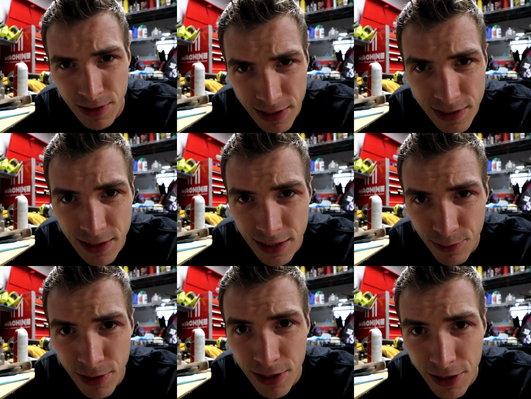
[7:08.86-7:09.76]
what this thing can
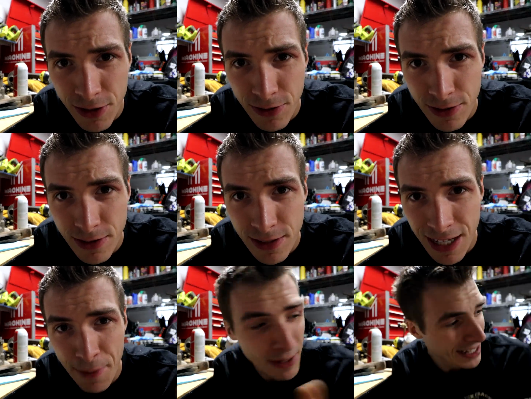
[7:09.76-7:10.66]
really do.
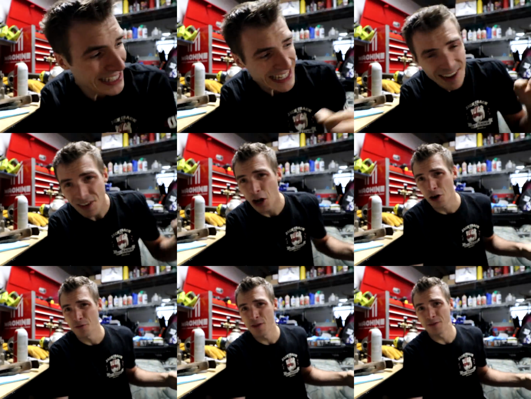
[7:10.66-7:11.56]
I mean, it's
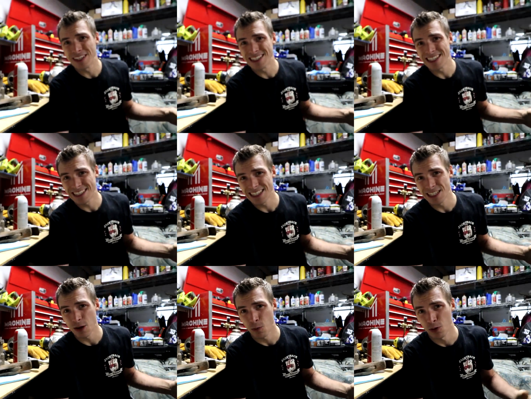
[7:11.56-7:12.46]
750
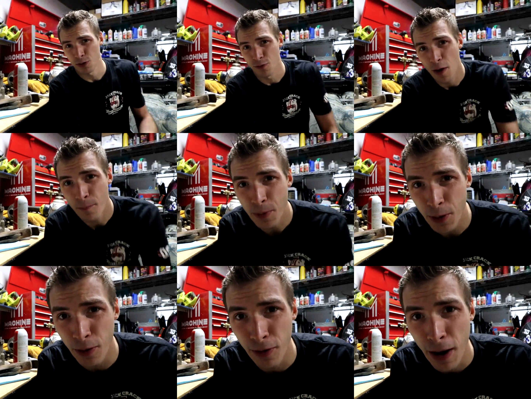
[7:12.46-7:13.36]
cc's worth of
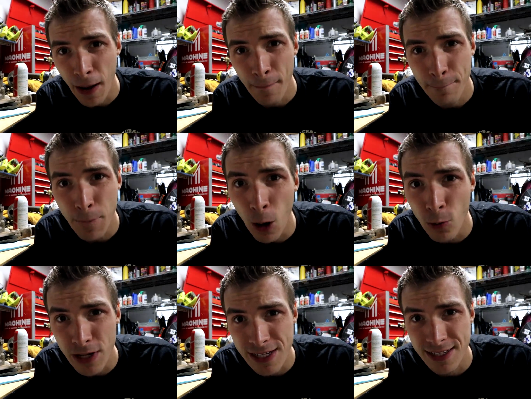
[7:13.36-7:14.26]
pure
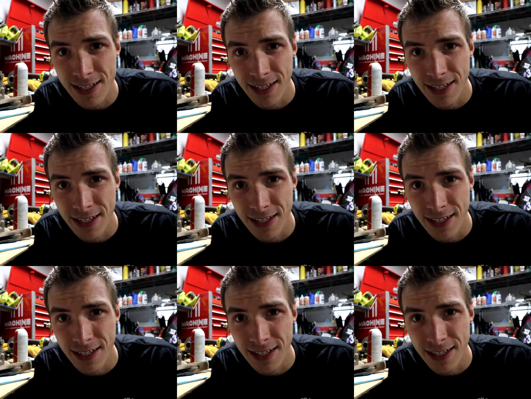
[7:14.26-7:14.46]
ponies.